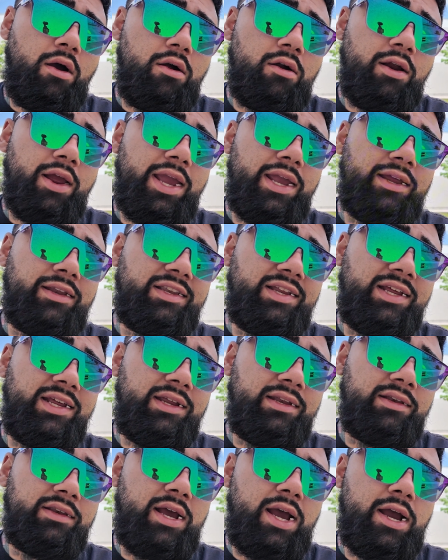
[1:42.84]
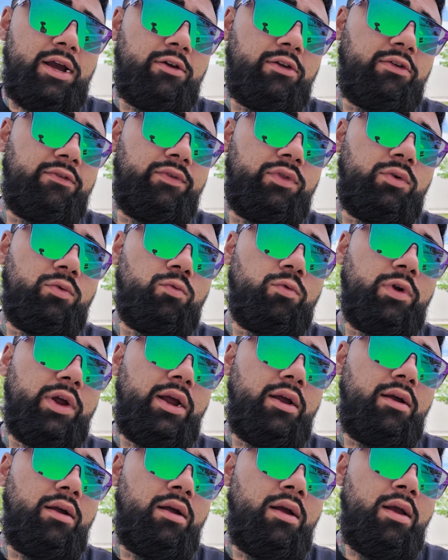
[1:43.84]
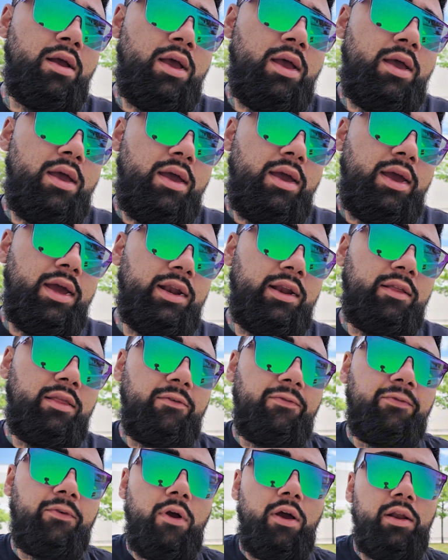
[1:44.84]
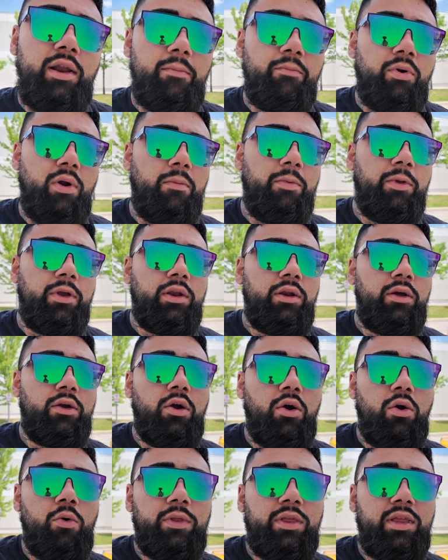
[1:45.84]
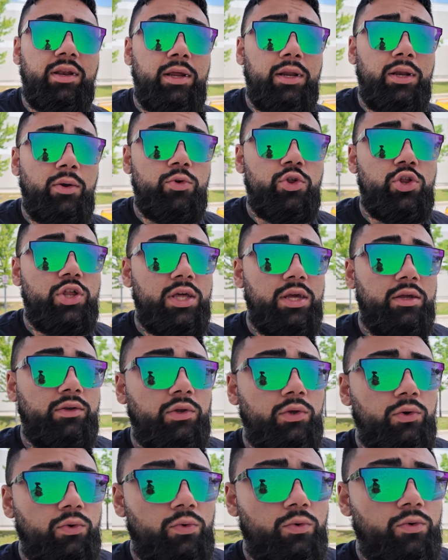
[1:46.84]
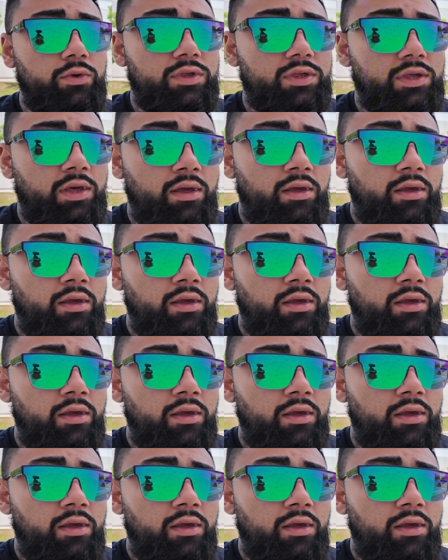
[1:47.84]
R18 tires for the rear. And in the front, I'm probably gonna go with the Nitto G2s,